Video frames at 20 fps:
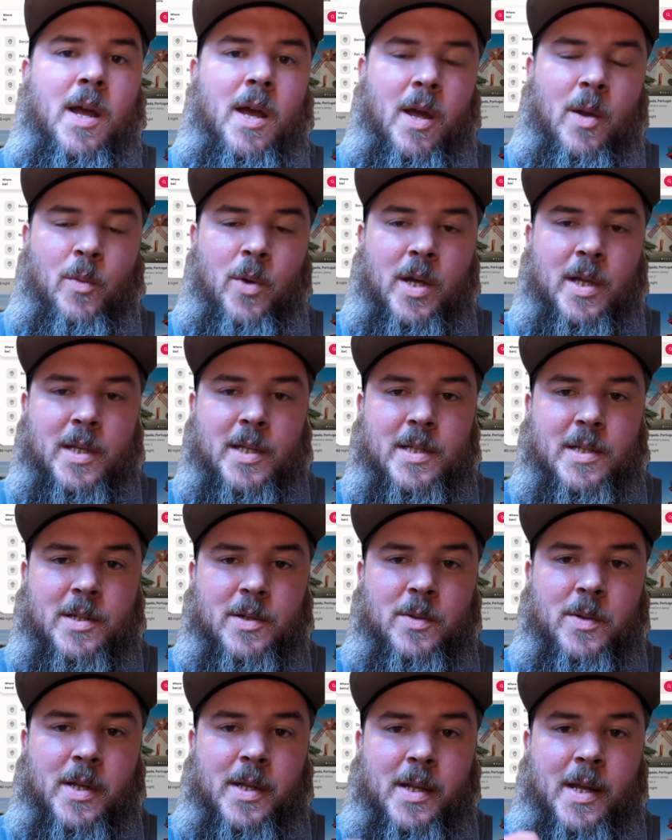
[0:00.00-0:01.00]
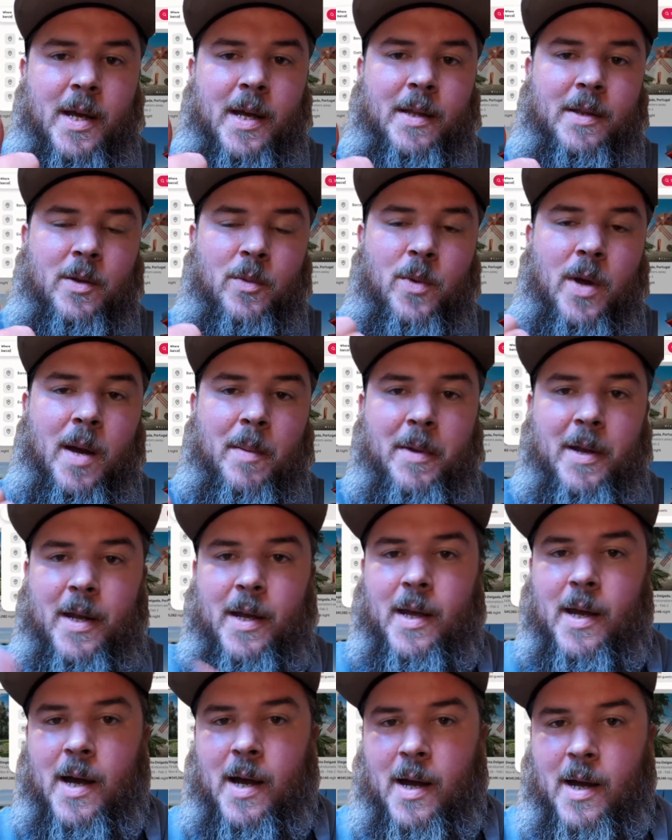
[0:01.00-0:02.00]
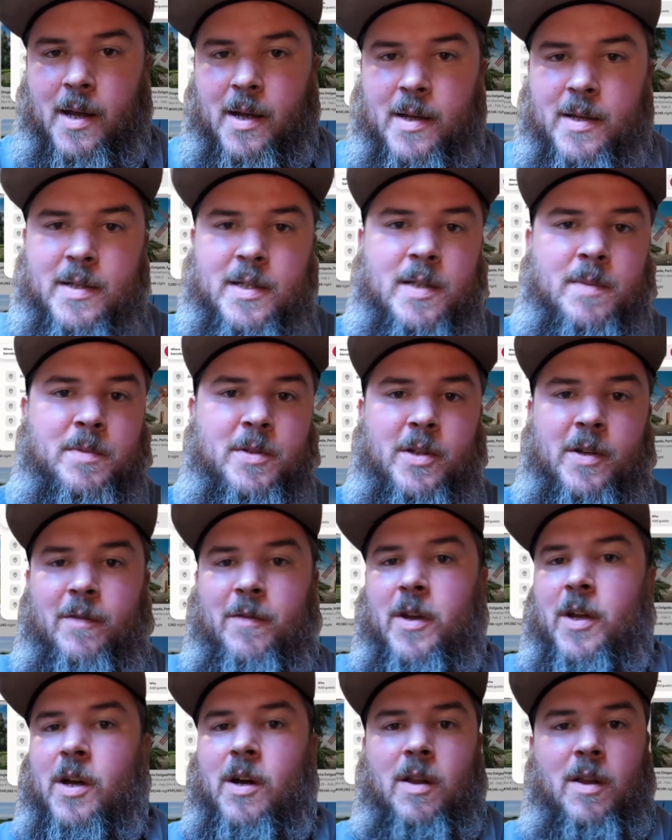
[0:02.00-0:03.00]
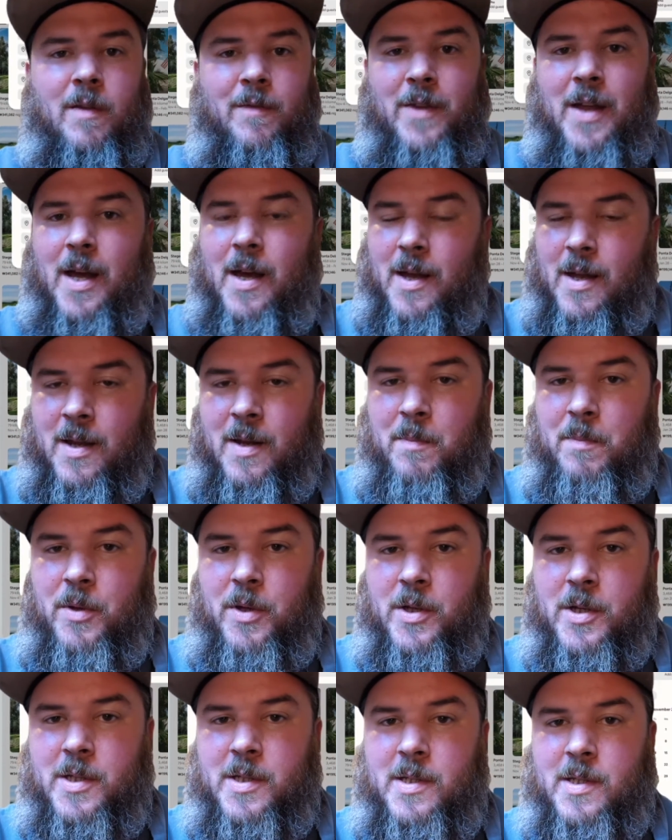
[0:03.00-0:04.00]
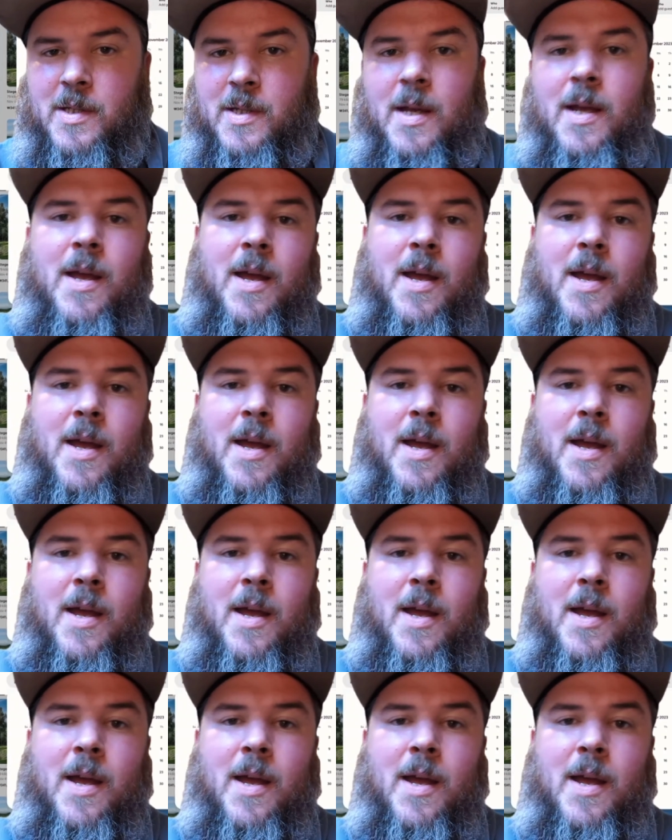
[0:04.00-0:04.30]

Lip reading: And while he's doing that, the Rabbit AI is observing all of that inputs.